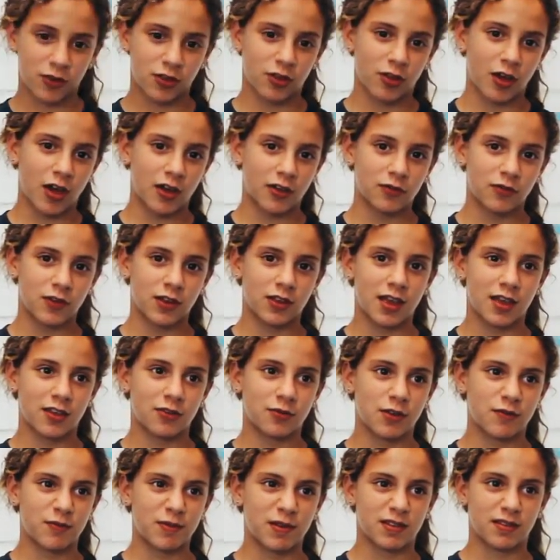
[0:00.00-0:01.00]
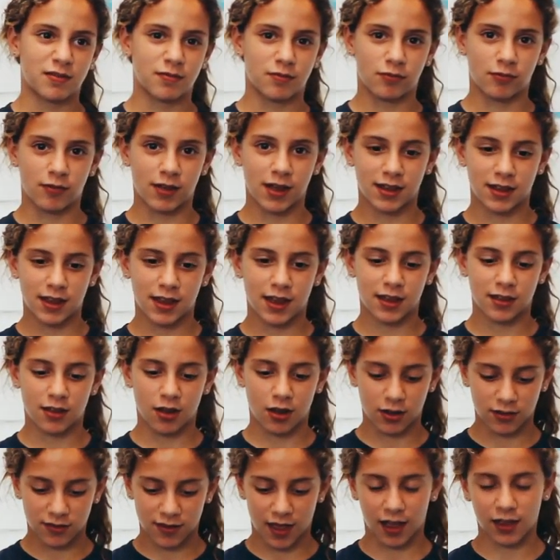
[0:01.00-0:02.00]
the last few days, we've been reading in
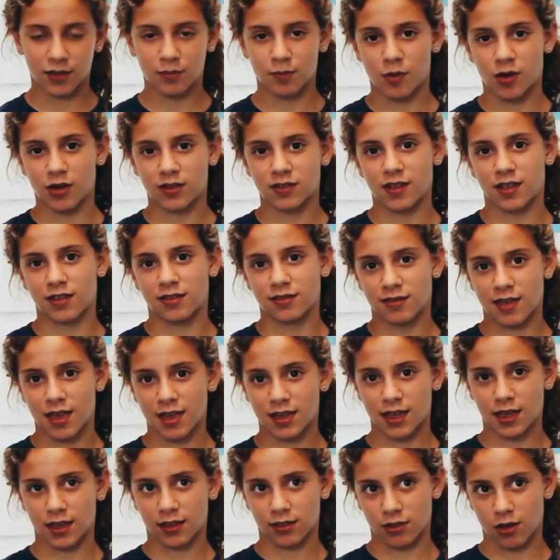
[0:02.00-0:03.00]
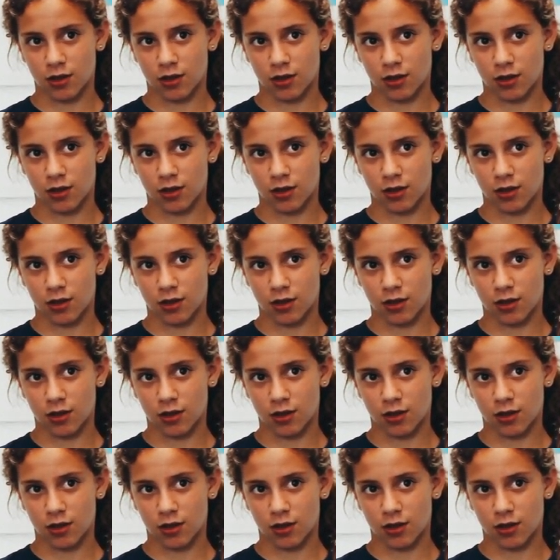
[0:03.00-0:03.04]
our textbooks and taking